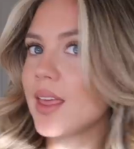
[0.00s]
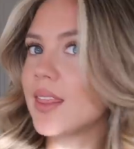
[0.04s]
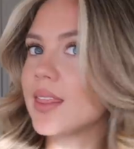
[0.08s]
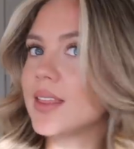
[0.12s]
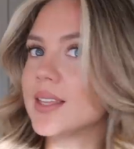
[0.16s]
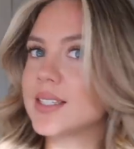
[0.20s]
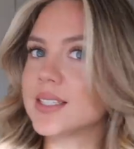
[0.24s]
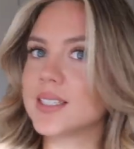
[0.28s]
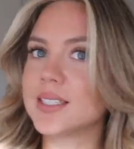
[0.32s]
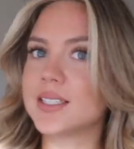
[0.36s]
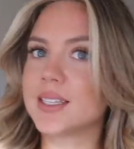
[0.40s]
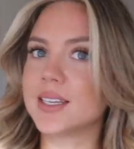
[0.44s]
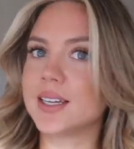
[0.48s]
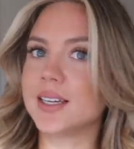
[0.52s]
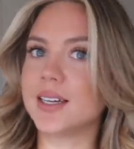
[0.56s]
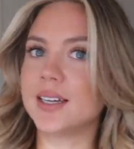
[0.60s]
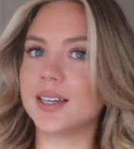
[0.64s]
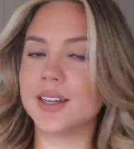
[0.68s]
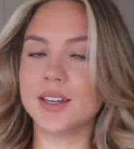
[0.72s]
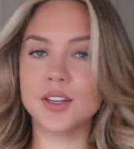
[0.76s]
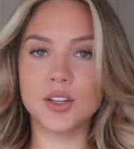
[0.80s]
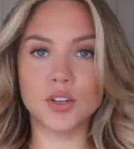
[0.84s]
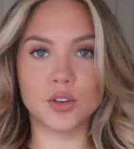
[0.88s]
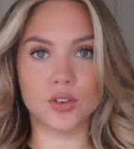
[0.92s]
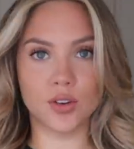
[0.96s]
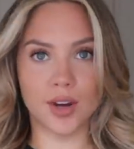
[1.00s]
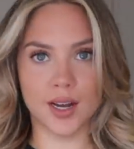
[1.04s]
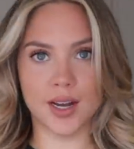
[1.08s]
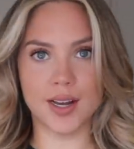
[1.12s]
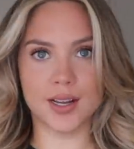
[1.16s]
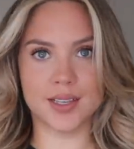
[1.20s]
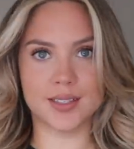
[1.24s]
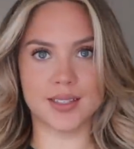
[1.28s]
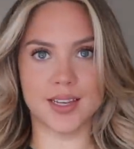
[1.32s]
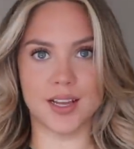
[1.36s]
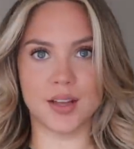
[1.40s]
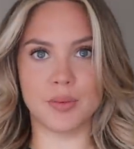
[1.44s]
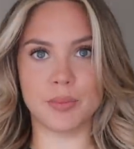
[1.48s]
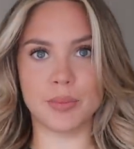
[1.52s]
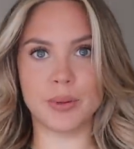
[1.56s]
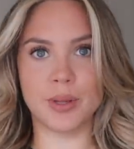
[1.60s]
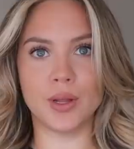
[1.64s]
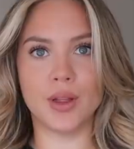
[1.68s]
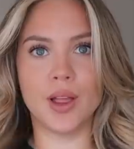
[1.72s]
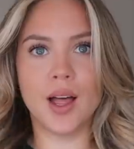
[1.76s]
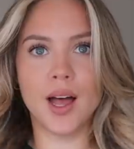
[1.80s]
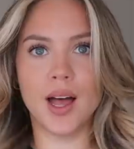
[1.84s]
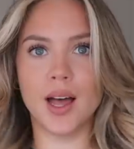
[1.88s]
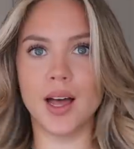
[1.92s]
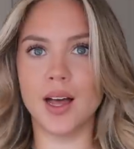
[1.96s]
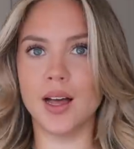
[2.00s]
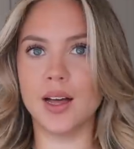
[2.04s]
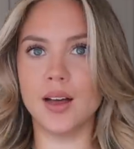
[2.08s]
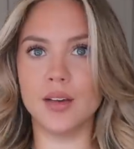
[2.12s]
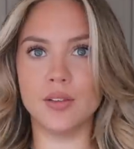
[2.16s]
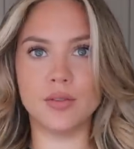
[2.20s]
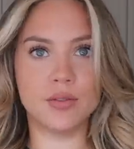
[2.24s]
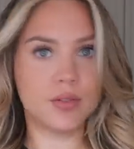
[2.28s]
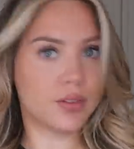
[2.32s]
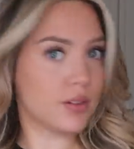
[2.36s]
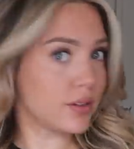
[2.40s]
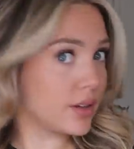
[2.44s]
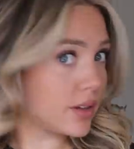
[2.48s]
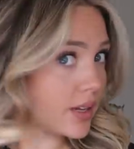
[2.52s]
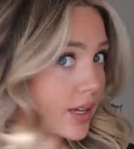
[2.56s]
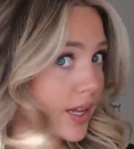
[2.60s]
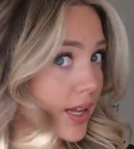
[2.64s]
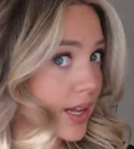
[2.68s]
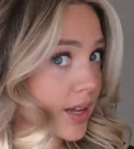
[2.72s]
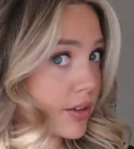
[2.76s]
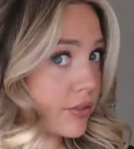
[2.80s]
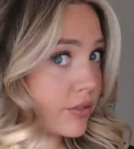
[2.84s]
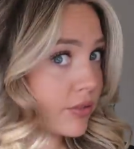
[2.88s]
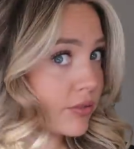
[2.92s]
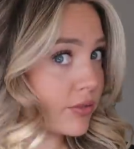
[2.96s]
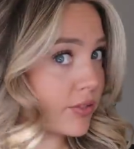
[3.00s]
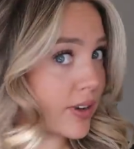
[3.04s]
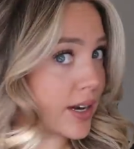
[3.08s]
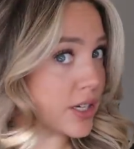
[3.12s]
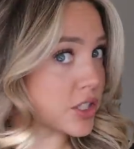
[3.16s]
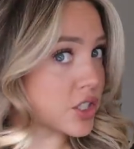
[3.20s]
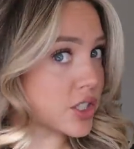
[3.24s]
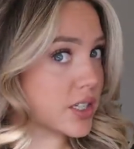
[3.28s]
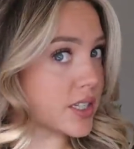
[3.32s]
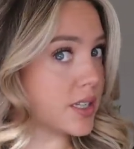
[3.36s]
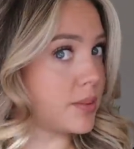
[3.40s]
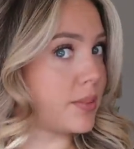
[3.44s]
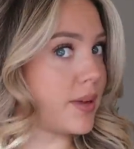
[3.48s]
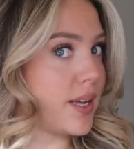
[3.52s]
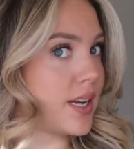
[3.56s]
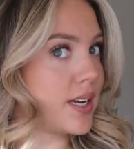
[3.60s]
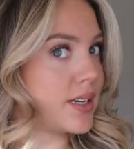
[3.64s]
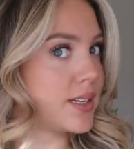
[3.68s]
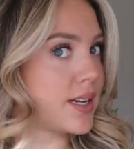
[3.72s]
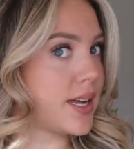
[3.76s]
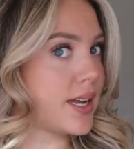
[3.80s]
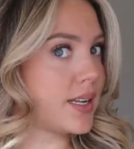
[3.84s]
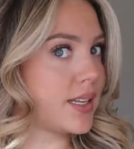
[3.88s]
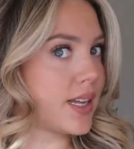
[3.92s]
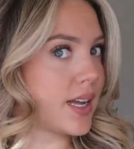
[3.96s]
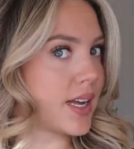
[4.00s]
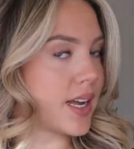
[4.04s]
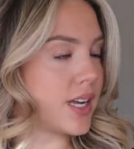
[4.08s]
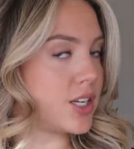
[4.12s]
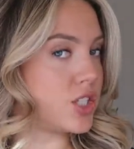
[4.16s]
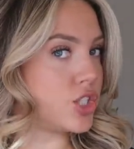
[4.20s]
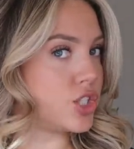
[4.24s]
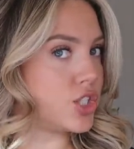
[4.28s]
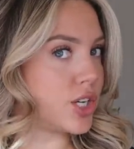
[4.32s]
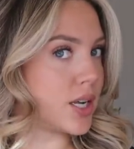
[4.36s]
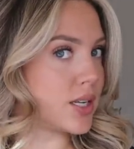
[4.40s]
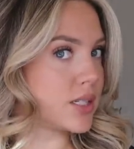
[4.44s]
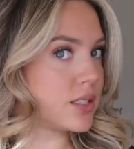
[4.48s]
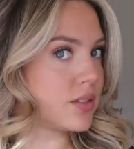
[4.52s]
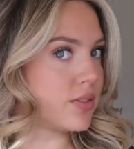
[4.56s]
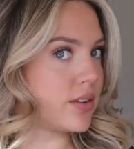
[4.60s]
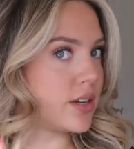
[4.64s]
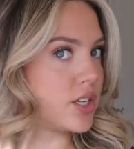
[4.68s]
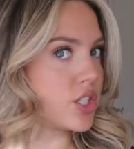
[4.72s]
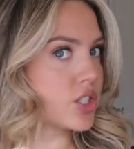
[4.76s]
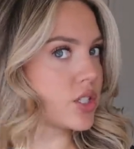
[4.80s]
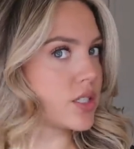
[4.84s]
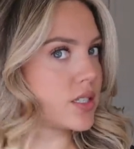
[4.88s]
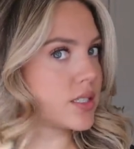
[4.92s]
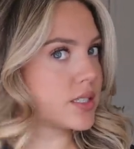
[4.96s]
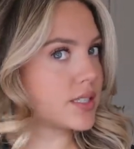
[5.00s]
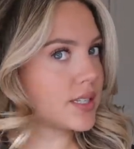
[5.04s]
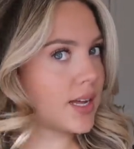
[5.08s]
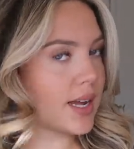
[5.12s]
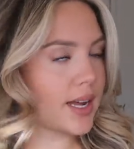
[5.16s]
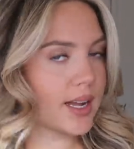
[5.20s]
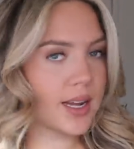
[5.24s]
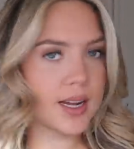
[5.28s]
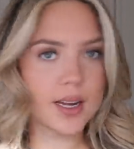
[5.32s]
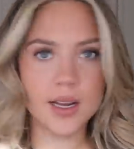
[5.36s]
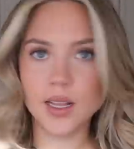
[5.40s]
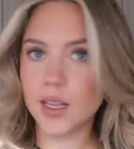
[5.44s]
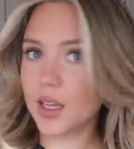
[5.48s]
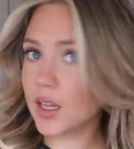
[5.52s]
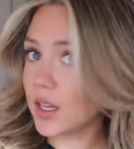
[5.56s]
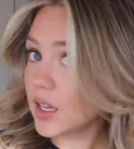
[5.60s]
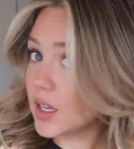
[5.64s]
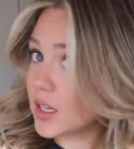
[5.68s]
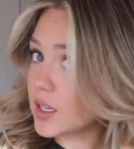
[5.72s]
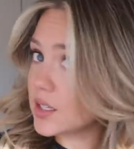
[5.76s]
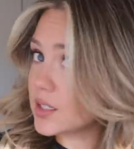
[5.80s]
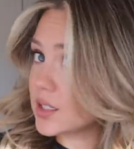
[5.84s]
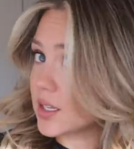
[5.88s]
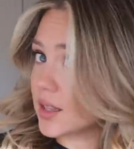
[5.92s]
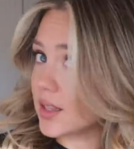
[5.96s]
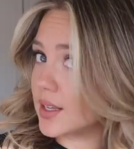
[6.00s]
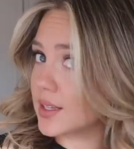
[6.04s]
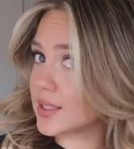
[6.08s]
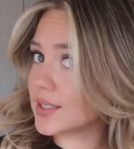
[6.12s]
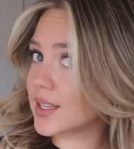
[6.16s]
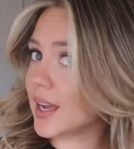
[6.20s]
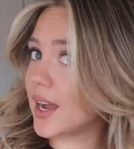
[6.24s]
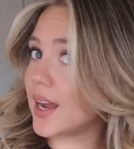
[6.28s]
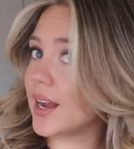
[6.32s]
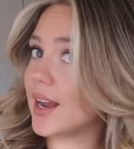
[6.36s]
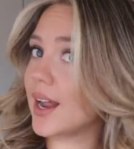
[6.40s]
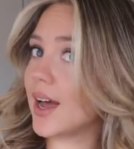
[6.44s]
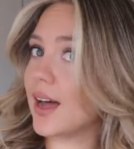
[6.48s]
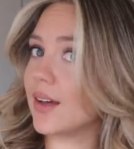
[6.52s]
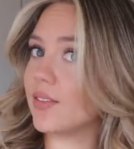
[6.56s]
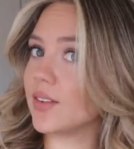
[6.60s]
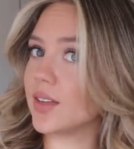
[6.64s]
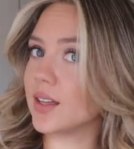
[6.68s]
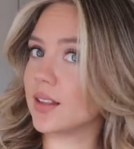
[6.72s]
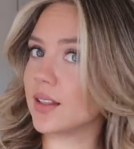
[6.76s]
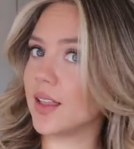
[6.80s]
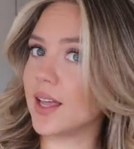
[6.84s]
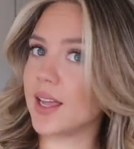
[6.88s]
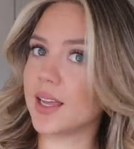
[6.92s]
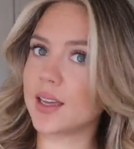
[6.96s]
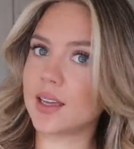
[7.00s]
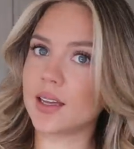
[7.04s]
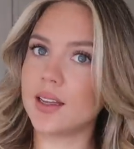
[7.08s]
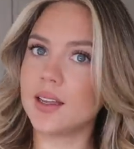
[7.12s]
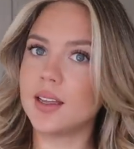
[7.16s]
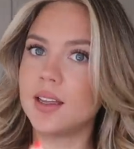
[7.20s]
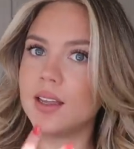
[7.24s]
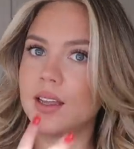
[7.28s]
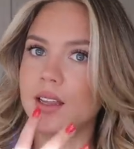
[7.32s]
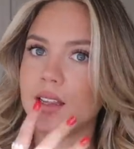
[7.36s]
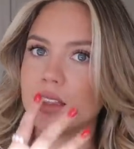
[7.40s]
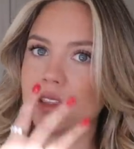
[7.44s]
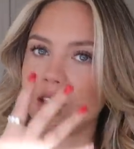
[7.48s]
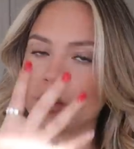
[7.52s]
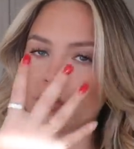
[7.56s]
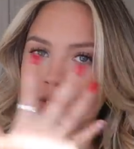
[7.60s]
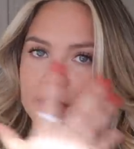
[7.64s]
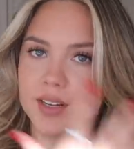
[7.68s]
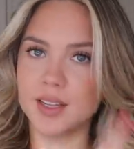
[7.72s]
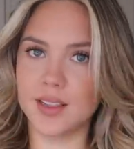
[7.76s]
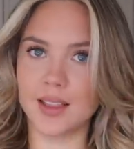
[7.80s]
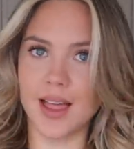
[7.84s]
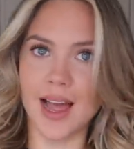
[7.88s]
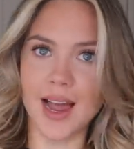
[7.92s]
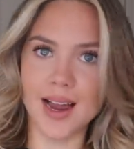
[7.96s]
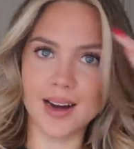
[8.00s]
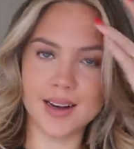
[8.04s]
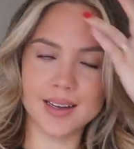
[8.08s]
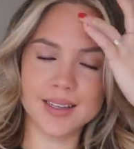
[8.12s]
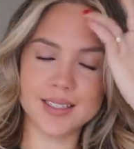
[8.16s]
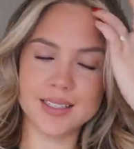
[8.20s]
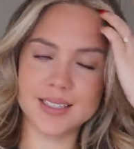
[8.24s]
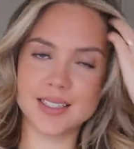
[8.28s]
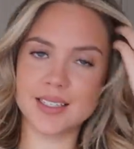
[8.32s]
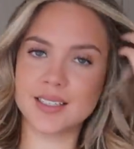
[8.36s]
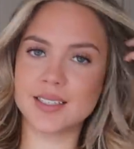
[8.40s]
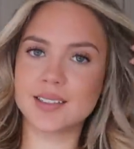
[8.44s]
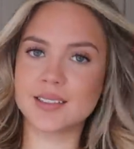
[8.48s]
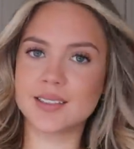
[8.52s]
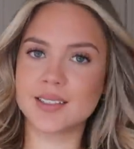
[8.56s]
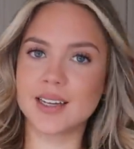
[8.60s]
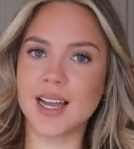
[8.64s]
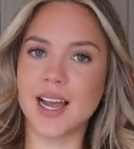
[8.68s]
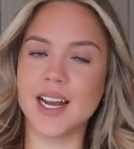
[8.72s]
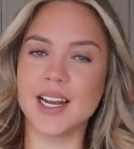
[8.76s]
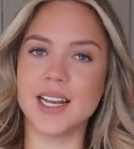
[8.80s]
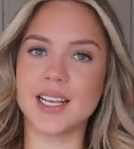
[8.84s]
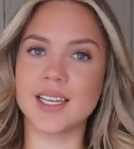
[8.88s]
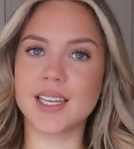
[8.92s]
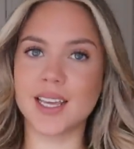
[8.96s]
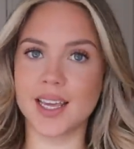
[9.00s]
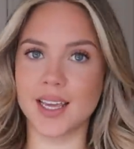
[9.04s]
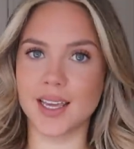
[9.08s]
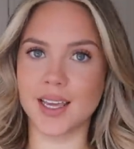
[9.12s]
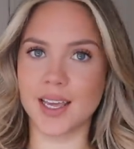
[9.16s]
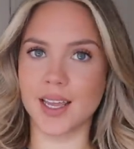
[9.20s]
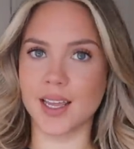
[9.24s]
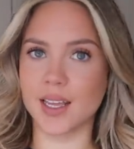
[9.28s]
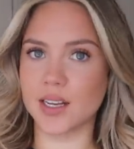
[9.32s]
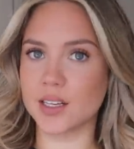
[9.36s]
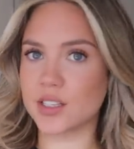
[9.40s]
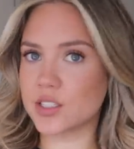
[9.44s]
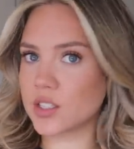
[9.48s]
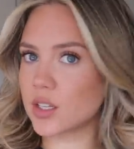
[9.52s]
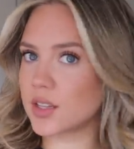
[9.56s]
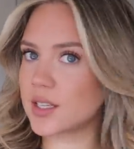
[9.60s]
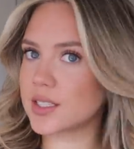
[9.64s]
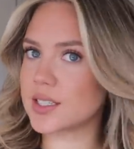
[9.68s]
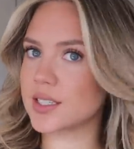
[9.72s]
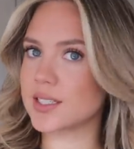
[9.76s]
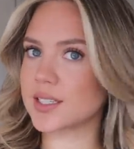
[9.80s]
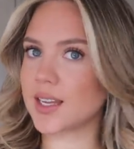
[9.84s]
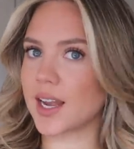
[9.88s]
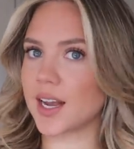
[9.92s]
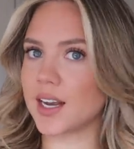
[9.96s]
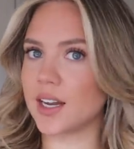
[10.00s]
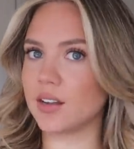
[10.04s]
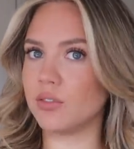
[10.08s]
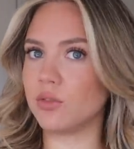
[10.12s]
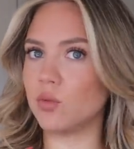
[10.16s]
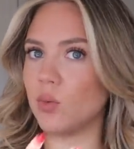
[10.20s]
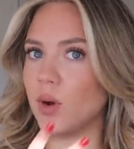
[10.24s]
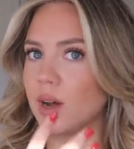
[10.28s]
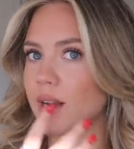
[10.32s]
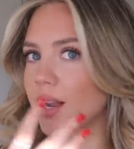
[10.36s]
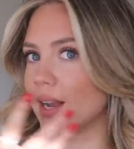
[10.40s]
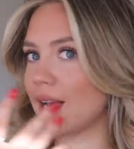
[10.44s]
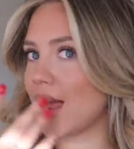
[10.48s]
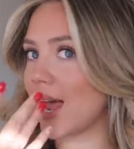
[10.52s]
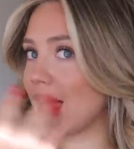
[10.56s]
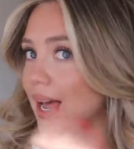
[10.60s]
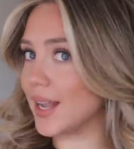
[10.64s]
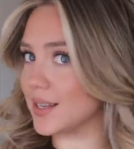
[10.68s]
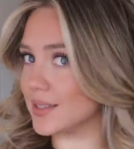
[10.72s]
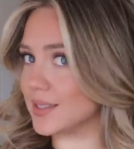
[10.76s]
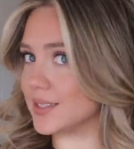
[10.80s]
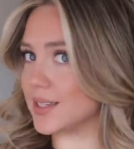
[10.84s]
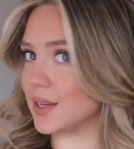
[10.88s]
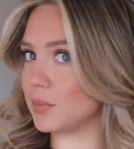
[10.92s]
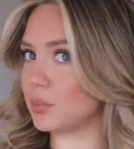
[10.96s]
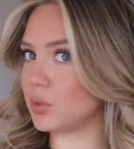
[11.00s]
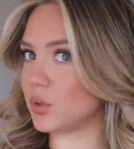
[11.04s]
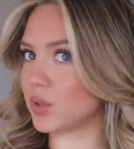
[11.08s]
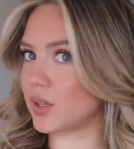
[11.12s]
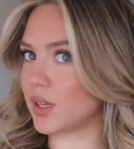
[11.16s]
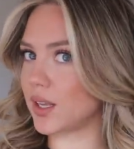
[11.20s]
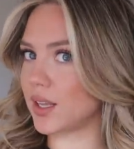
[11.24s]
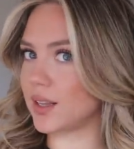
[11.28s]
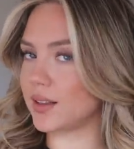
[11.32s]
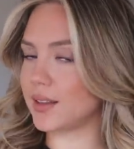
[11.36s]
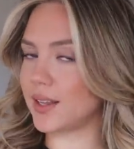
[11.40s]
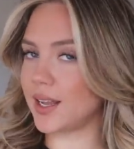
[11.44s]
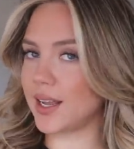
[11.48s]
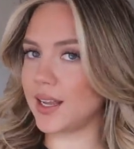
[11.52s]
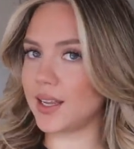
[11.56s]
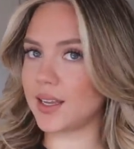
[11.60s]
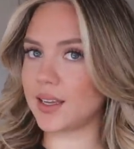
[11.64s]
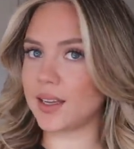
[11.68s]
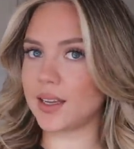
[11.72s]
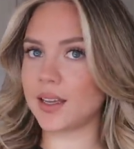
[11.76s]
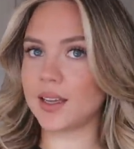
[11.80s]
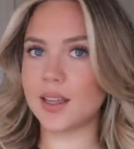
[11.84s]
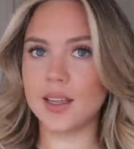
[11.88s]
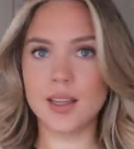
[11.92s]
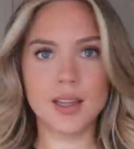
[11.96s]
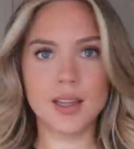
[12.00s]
This is a great example of it freshly being done, like I just finished this side, to this side having like the relax kind of kick in. So this is kind of what it ends up looking like,